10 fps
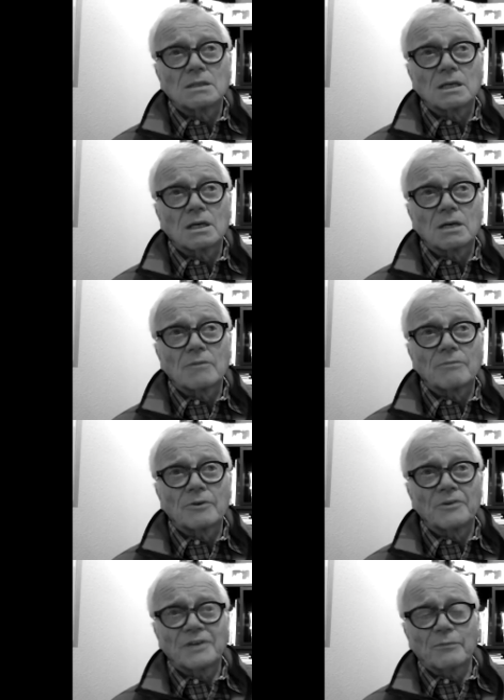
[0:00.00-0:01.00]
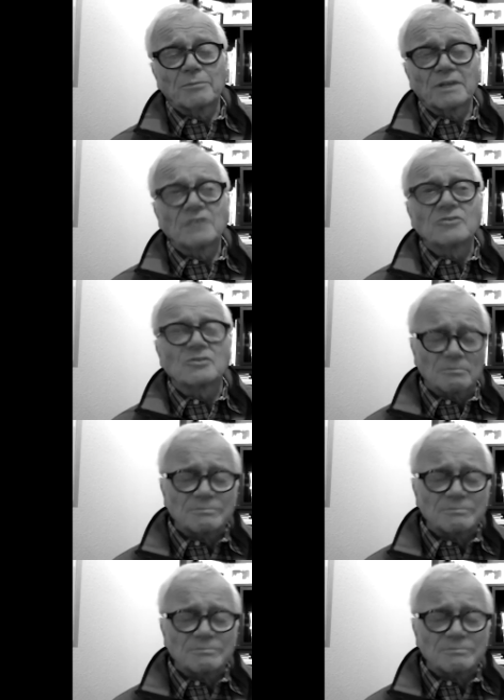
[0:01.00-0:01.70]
Uh, they're in different places.